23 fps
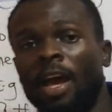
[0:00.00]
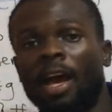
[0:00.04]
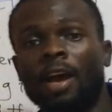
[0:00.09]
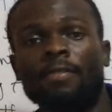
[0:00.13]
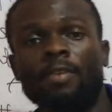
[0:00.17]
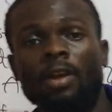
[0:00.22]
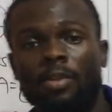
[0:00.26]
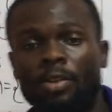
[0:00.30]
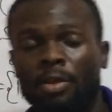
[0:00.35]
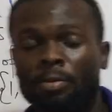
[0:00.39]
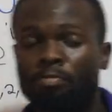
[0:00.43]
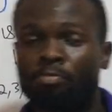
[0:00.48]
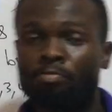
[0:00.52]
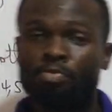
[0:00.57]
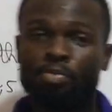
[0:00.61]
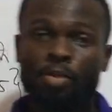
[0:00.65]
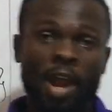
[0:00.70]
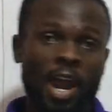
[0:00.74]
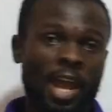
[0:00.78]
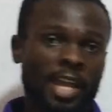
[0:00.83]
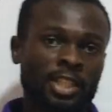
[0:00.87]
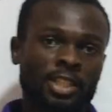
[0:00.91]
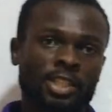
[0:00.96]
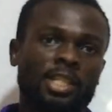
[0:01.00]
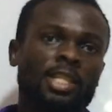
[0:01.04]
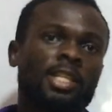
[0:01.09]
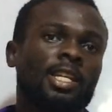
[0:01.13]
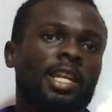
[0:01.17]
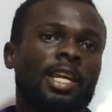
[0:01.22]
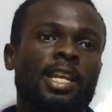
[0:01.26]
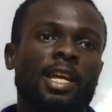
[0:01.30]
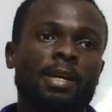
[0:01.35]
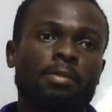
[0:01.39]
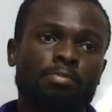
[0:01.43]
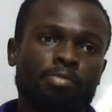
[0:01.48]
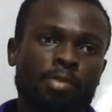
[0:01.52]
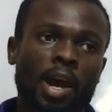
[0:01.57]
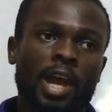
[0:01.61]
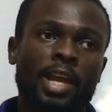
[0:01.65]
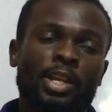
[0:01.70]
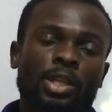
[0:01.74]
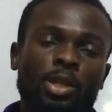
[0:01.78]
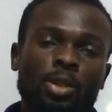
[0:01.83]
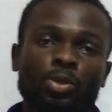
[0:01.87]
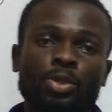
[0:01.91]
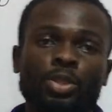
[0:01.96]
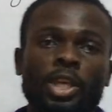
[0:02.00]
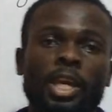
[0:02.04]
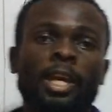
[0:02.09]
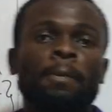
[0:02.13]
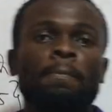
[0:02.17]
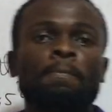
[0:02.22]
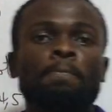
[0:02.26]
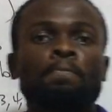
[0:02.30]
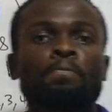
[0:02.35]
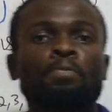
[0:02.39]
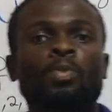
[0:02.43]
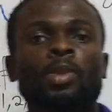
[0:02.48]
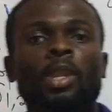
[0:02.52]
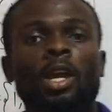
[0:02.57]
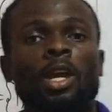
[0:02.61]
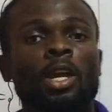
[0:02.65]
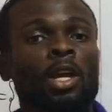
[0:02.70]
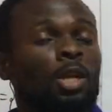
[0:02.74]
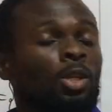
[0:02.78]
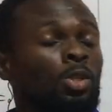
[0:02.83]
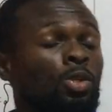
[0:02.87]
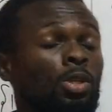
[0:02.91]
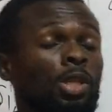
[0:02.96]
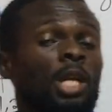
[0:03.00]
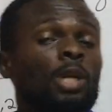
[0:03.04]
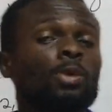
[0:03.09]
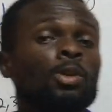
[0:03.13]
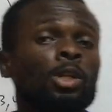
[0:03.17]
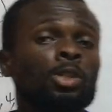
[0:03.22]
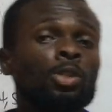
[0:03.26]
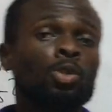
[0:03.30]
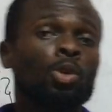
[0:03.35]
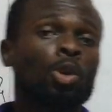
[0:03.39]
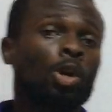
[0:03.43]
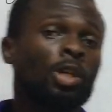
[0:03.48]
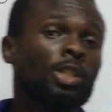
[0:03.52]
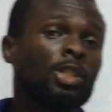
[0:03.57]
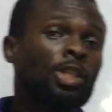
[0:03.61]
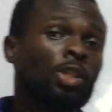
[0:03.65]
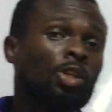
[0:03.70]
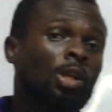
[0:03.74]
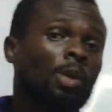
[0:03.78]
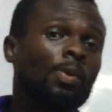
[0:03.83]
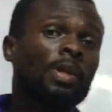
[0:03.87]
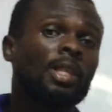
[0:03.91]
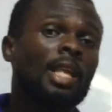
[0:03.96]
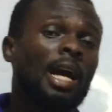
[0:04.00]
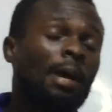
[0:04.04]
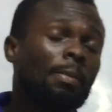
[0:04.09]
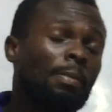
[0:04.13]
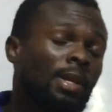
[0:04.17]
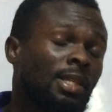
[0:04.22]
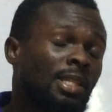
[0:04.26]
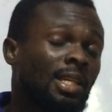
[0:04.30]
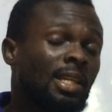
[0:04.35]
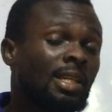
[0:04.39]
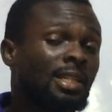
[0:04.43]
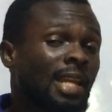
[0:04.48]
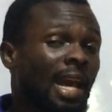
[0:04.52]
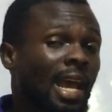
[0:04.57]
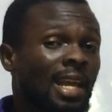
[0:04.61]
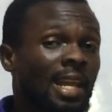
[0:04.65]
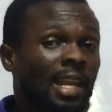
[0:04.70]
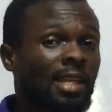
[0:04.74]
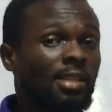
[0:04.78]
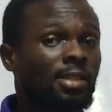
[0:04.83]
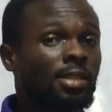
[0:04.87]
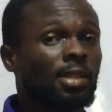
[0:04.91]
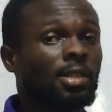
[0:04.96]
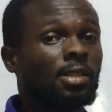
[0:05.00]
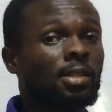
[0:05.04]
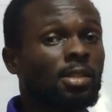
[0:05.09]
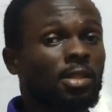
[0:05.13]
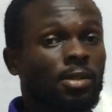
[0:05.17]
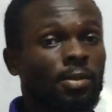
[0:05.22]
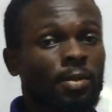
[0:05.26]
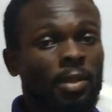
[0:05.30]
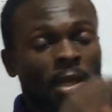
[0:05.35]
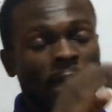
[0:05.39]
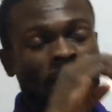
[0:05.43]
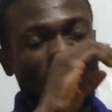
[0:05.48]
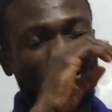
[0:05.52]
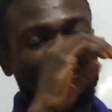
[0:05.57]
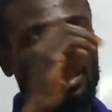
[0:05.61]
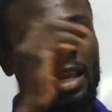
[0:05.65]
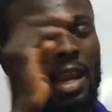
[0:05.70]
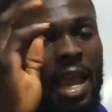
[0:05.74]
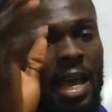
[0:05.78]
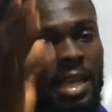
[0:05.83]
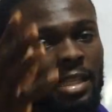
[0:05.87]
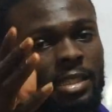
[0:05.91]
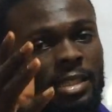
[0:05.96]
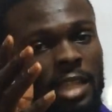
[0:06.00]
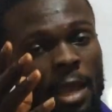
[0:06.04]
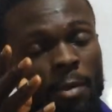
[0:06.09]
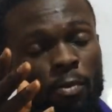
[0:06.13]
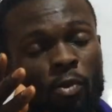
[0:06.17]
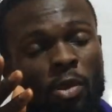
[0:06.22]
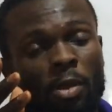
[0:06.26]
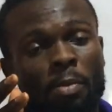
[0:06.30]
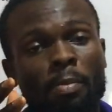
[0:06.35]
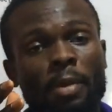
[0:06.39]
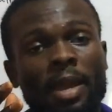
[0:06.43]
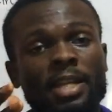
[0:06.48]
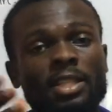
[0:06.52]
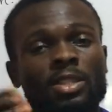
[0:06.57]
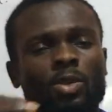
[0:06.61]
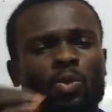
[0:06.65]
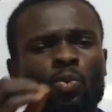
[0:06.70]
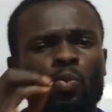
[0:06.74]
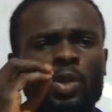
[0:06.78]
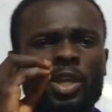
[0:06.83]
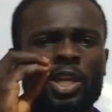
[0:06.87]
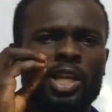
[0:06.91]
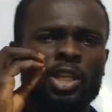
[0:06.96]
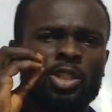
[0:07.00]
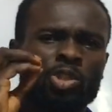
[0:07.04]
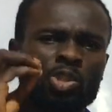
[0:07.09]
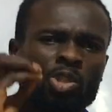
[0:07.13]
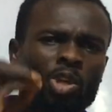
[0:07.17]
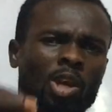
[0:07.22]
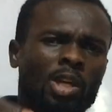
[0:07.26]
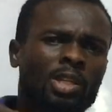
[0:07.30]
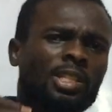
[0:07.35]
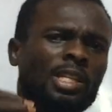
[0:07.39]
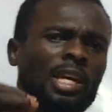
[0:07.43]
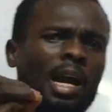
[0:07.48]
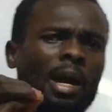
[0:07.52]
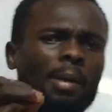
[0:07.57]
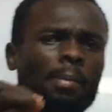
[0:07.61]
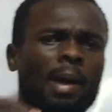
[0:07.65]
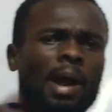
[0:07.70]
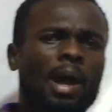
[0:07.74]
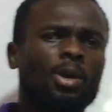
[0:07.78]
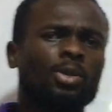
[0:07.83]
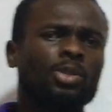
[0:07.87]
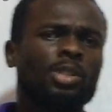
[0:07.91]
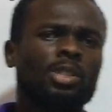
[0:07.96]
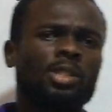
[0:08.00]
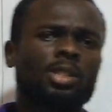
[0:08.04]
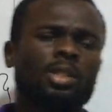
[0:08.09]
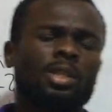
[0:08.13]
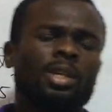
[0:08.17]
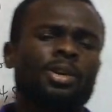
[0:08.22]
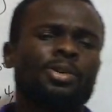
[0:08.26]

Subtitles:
a very brighting and a bright new day. Today we want to continue with our basic 9 lessons. The last time we met, we talked about